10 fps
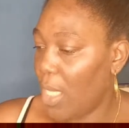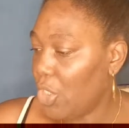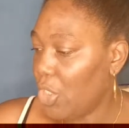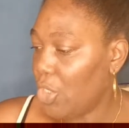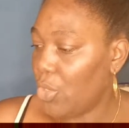
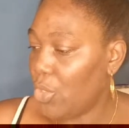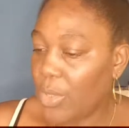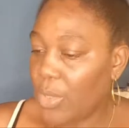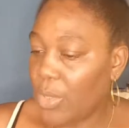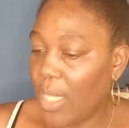Shoes
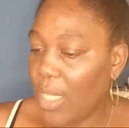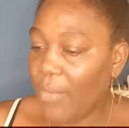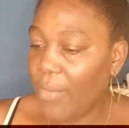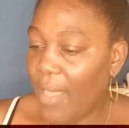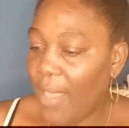on
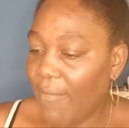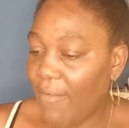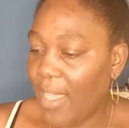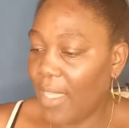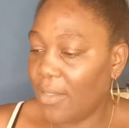my
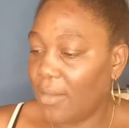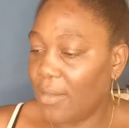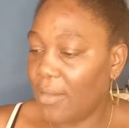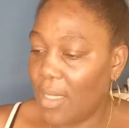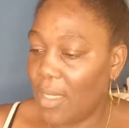feet.
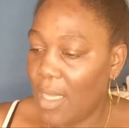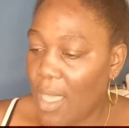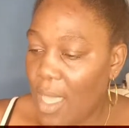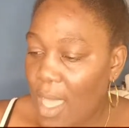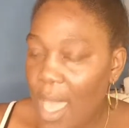
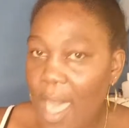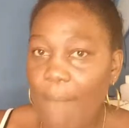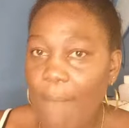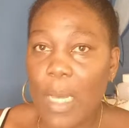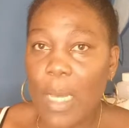
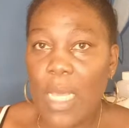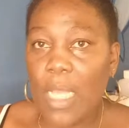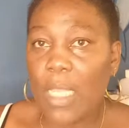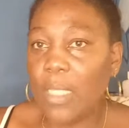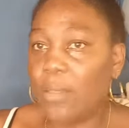I
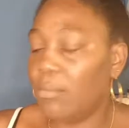bought it.